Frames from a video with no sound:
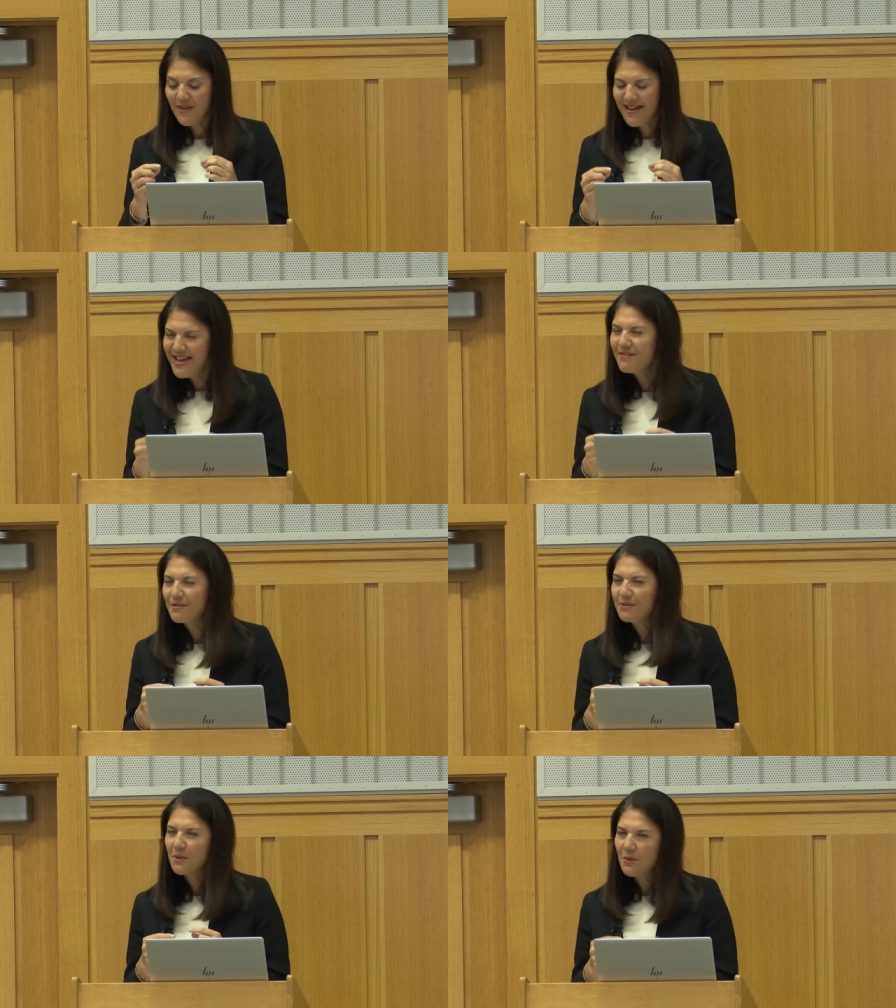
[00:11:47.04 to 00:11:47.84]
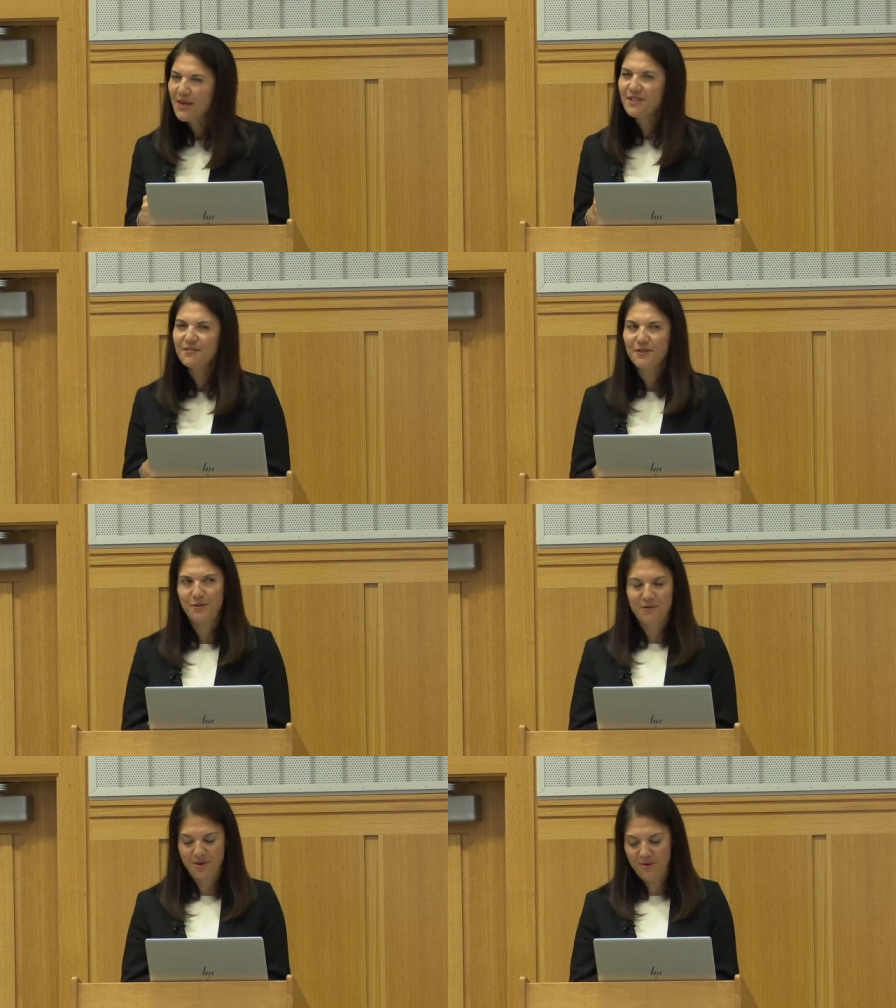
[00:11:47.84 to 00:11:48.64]
I have a request for
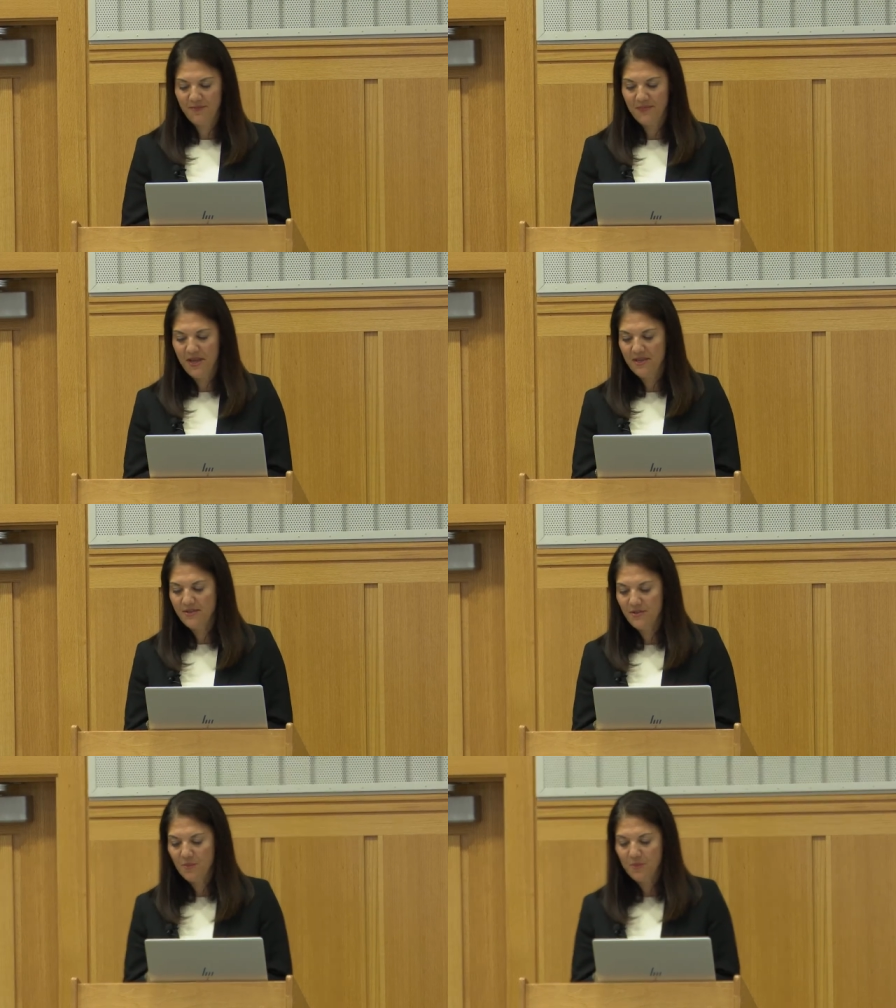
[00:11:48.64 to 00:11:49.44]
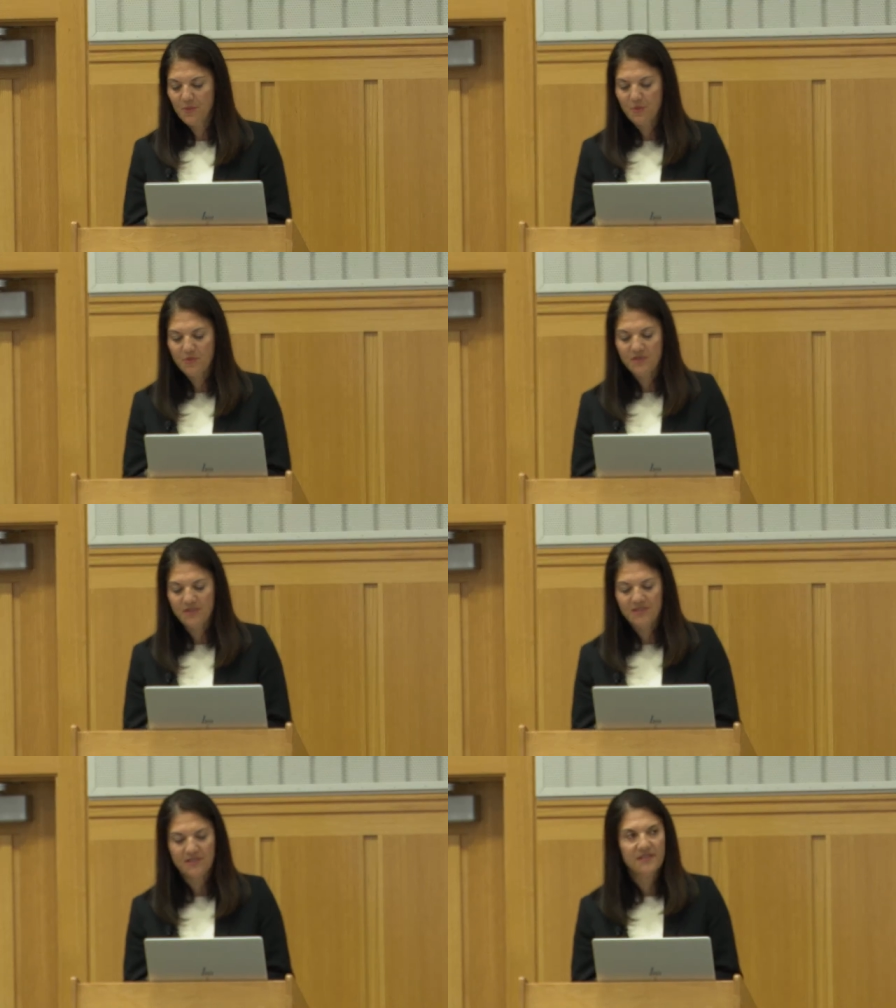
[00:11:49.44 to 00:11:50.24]
you, though, as you approach
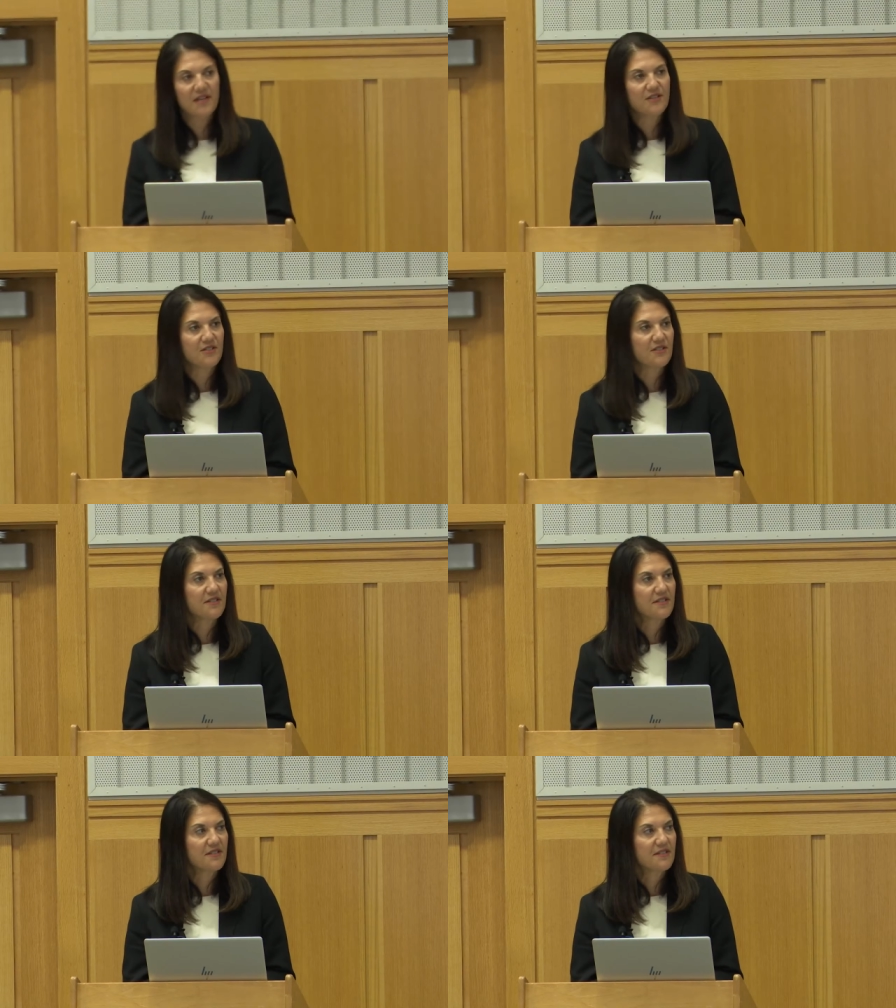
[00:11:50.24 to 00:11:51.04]
these discussions.